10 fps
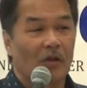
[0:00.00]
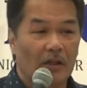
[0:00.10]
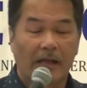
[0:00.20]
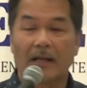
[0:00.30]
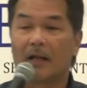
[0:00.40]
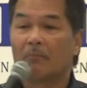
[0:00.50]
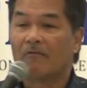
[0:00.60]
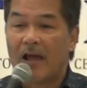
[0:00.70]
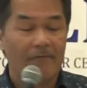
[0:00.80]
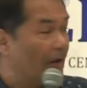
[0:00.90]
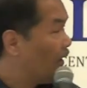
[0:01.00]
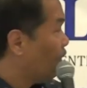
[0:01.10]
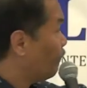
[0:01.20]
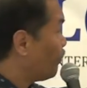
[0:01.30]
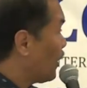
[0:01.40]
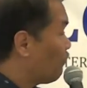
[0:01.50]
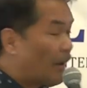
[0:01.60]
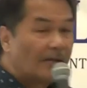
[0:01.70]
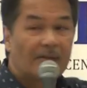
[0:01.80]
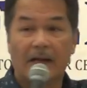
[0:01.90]
so the kingdom of heaven
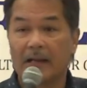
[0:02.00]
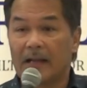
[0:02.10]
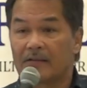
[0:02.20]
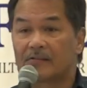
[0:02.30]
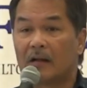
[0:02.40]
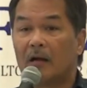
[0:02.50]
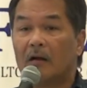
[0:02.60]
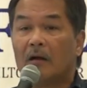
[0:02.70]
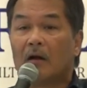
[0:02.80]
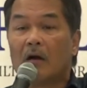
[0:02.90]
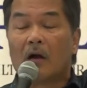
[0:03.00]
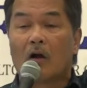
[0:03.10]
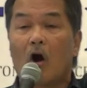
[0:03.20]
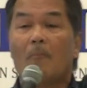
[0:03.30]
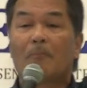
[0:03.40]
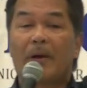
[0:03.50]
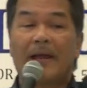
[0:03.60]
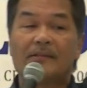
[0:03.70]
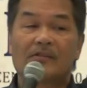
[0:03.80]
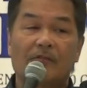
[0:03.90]
basically is the
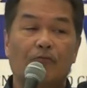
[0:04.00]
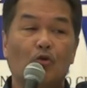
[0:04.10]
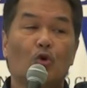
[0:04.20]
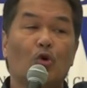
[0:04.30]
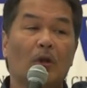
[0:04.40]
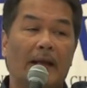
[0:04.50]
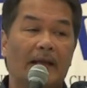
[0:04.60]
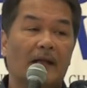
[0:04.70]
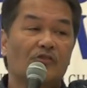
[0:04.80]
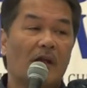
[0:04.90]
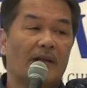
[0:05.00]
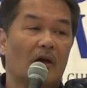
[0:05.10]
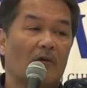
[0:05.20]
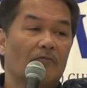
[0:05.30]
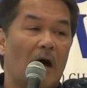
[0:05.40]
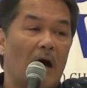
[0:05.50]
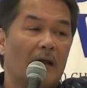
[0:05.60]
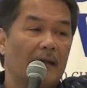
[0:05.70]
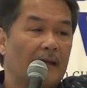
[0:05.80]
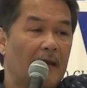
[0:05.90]
comprehensive rule and agenda of
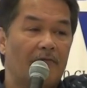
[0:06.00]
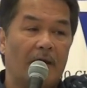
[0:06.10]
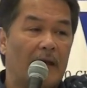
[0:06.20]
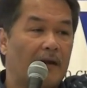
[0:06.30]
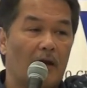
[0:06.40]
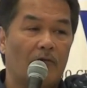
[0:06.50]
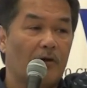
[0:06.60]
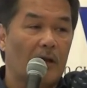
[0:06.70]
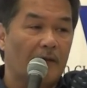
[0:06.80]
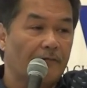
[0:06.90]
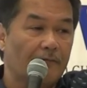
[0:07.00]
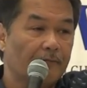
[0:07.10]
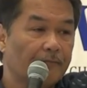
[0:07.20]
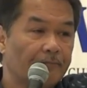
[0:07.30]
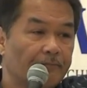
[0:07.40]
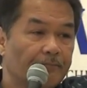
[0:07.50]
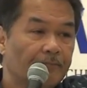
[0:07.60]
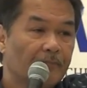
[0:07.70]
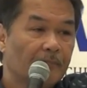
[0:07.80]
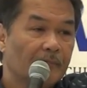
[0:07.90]
God in every area of your life.
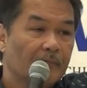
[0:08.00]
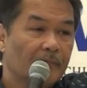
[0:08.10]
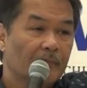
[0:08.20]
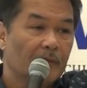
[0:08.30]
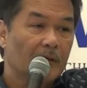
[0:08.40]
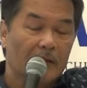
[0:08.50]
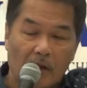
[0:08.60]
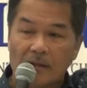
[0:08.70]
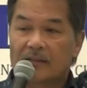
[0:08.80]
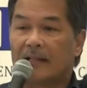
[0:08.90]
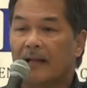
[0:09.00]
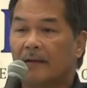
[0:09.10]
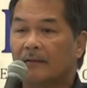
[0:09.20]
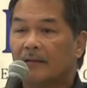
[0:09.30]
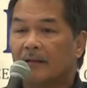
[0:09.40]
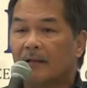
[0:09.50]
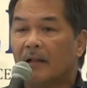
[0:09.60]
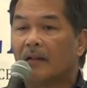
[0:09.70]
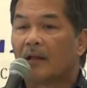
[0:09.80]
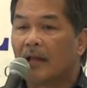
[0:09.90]
You need to understand that.
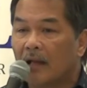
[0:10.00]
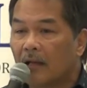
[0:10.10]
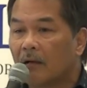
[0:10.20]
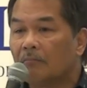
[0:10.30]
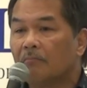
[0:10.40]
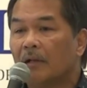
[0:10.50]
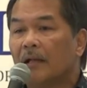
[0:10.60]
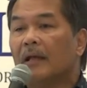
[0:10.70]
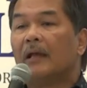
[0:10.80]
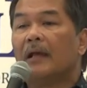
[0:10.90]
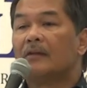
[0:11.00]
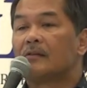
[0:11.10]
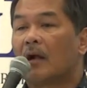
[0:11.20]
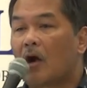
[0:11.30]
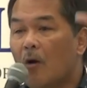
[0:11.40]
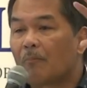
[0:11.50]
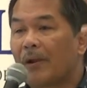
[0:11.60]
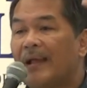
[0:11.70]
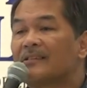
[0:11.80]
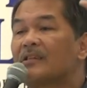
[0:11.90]
The kingdom is the
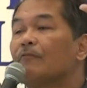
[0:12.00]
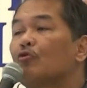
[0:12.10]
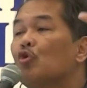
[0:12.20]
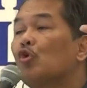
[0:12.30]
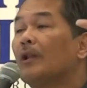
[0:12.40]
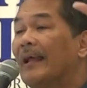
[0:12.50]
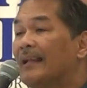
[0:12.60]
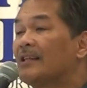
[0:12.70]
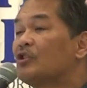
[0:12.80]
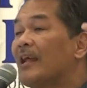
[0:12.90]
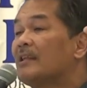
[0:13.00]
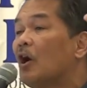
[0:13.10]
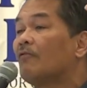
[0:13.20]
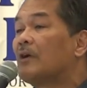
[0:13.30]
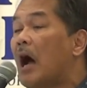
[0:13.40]
comprehensive rule and agenda of